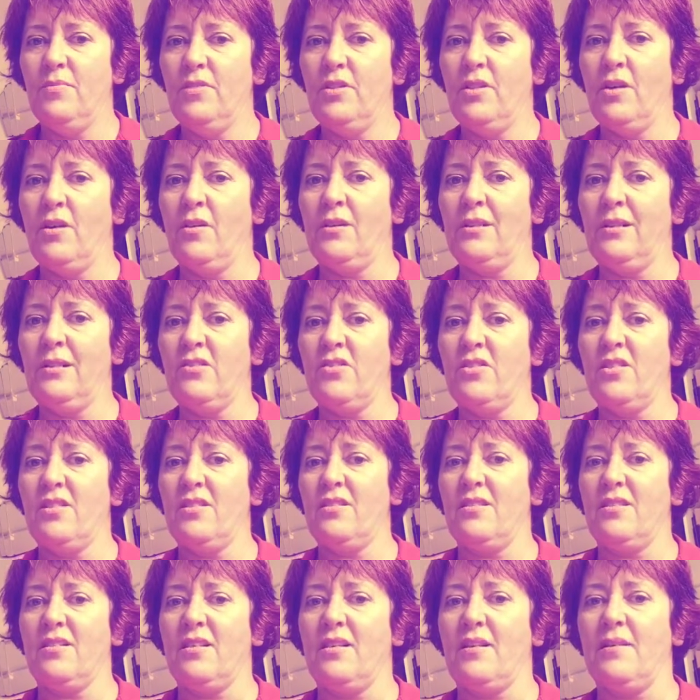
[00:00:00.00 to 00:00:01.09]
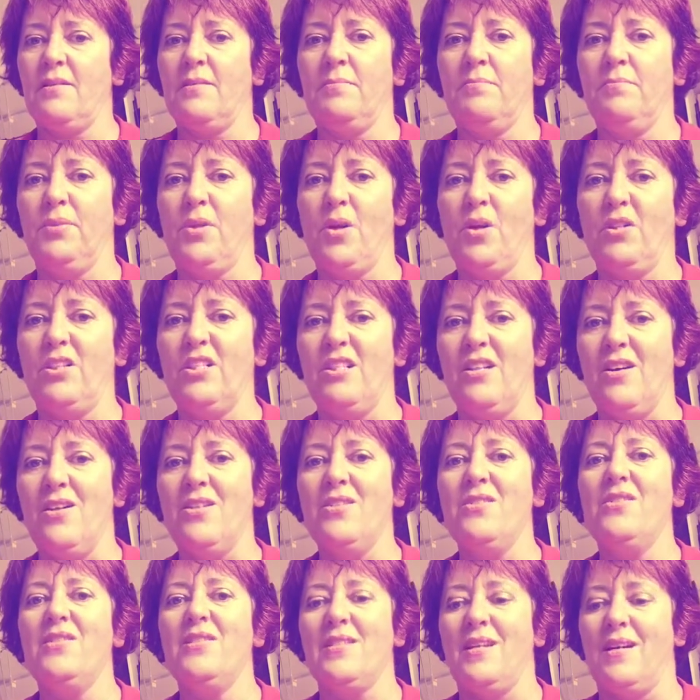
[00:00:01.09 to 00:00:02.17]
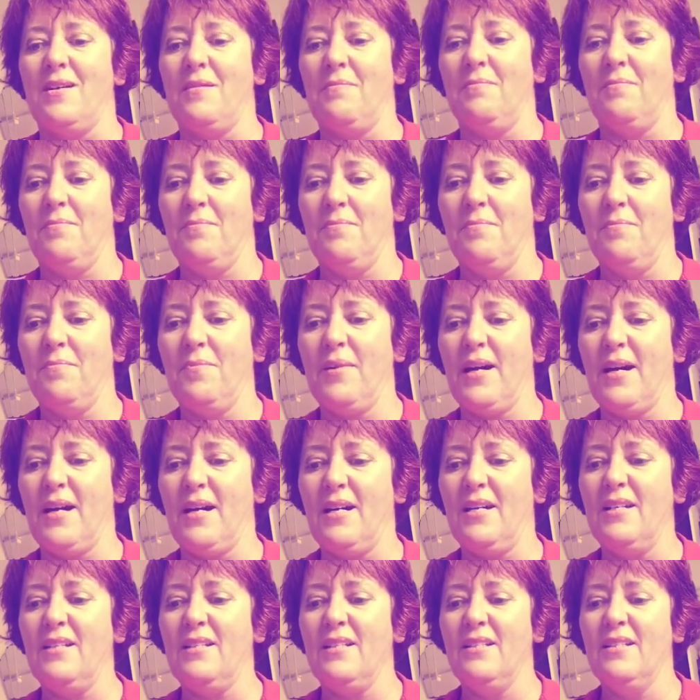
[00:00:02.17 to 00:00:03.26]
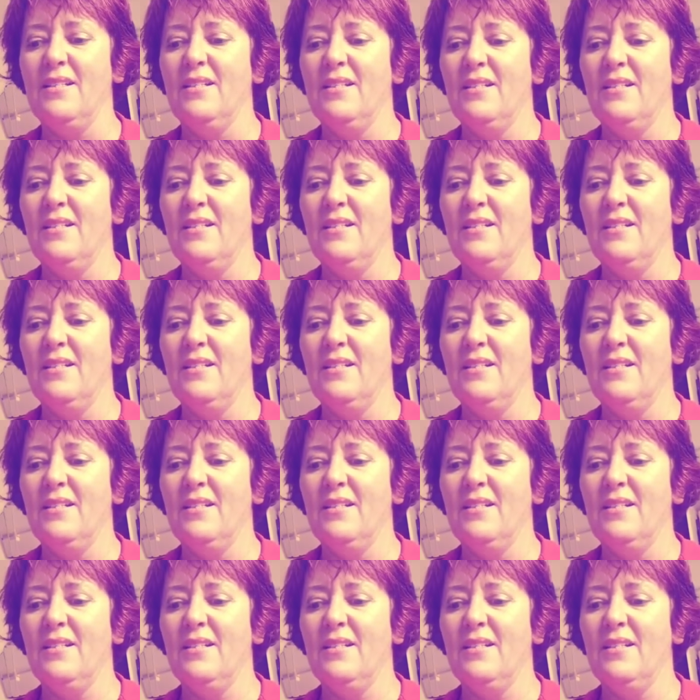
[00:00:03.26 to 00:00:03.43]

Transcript: It'll just block your nose up, but